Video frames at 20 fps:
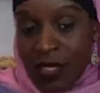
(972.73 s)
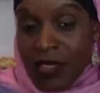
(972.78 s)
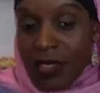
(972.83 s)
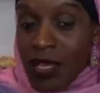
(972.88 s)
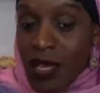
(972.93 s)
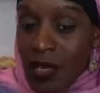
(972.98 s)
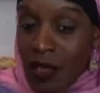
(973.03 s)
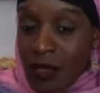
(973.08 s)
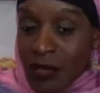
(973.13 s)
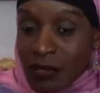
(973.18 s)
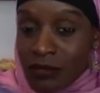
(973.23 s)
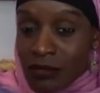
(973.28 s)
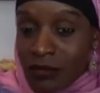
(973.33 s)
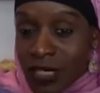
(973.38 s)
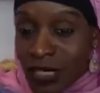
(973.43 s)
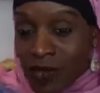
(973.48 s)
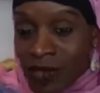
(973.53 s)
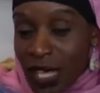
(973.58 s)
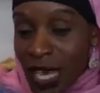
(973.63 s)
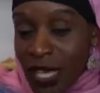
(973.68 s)
So
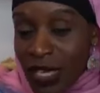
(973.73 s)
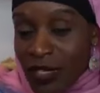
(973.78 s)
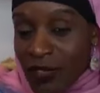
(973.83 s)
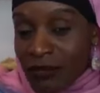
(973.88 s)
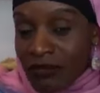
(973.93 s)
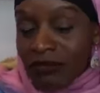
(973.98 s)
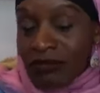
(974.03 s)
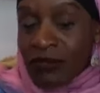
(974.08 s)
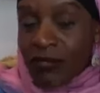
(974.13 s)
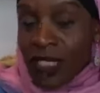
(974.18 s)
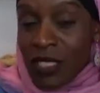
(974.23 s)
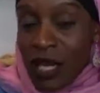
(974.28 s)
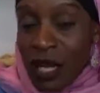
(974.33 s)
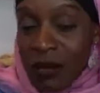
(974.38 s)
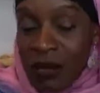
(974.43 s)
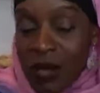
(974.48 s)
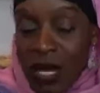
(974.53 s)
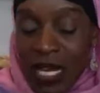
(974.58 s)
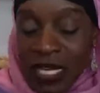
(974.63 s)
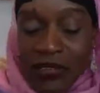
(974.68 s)
they're like, you
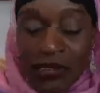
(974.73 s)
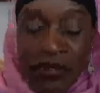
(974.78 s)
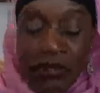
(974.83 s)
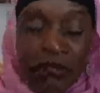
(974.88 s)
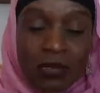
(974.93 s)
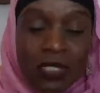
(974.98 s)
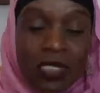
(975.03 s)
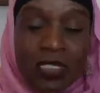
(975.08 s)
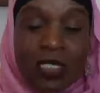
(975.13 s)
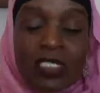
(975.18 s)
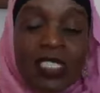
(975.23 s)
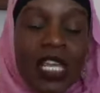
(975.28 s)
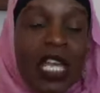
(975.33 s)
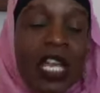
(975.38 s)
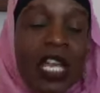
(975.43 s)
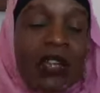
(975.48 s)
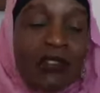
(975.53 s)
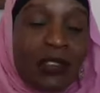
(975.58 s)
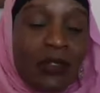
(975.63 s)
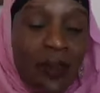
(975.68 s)
know what? We're going to
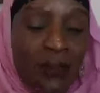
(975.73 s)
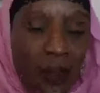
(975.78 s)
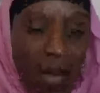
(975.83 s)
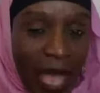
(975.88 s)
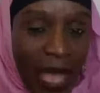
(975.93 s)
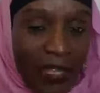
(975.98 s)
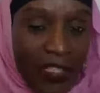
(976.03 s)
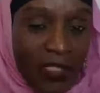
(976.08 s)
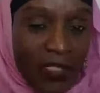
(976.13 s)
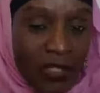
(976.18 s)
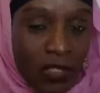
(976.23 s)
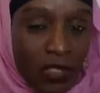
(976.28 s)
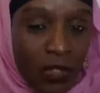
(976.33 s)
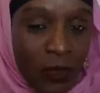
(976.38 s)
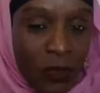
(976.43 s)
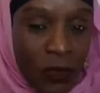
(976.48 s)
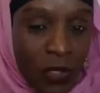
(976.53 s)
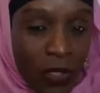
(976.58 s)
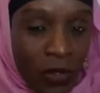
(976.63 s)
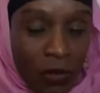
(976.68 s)
take out the fat that's going
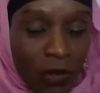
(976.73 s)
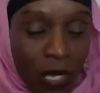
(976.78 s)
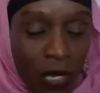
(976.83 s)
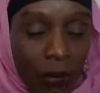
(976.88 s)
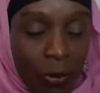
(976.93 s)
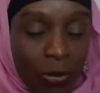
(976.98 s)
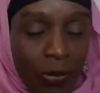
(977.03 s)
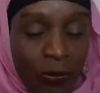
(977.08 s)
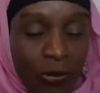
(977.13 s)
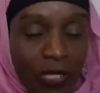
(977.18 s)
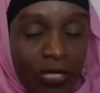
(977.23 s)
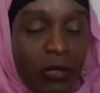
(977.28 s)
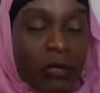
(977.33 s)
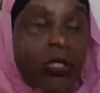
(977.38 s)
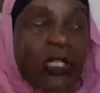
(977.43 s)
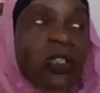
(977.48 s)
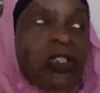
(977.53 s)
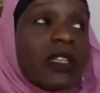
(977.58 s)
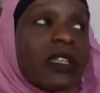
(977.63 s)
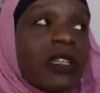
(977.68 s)
to fill her up, but
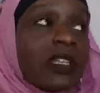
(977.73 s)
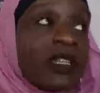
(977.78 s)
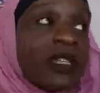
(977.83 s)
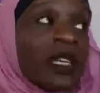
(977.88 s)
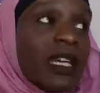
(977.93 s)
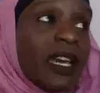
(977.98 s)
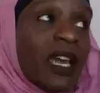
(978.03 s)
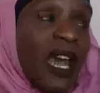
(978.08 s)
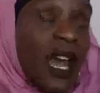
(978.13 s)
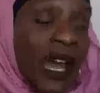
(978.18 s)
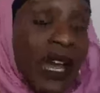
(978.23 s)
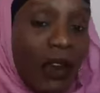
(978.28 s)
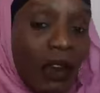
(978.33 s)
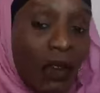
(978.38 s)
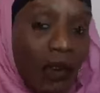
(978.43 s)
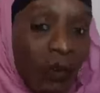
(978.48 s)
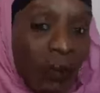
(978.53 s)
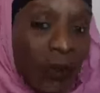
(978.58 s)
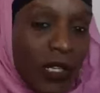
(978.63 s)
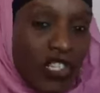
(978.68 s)
we're going to add a
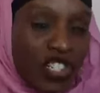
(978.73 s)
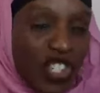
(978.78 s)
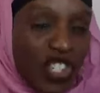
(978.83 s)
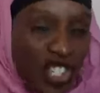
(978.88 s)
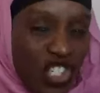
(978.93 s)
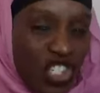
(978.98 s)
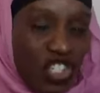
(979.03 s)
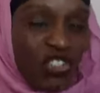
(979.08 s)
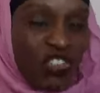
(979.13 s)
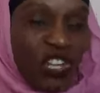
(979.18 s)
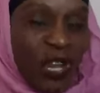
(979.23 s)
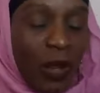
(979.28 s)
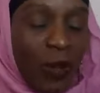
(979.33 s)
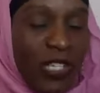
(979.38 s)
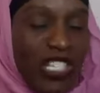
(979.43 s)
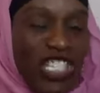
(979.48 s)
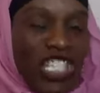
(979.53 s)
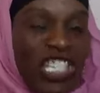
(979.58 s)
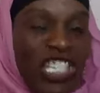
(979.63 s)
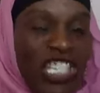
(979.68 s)
whole bunch of sugar. That
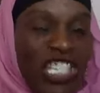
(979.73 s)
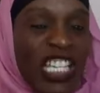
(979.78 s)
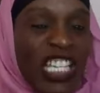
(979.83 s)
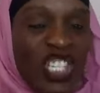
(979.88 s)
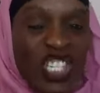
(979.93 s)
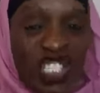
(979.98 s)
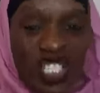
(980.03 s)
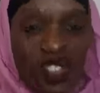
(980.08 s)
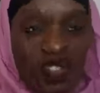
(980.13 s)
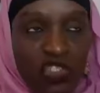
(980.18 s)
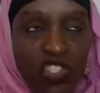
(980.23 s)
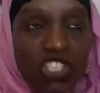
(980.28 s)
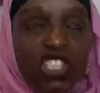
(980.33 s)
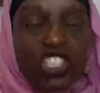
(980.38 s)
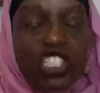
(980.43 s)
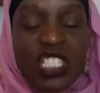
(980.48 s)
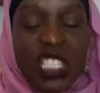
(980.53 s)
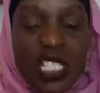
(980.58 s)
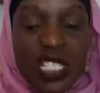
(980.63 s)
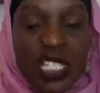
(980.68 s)
way she thinks she's
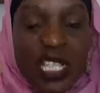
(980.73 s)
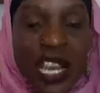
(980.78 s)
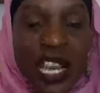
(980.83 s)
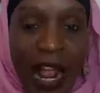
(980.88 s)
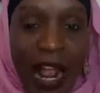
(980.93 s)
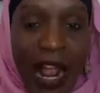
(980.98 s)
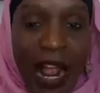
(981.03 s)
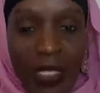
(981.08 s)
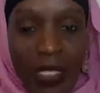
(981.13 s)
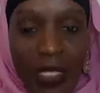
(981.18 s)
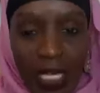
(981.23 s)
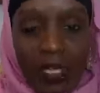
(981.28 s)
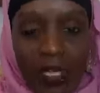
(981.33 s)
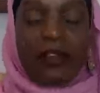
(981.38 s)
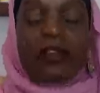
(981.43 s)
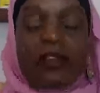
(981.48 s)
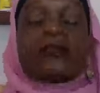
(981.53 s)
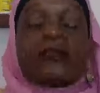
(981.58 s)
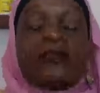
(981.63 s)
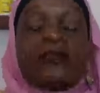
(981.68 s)
full until an hour later.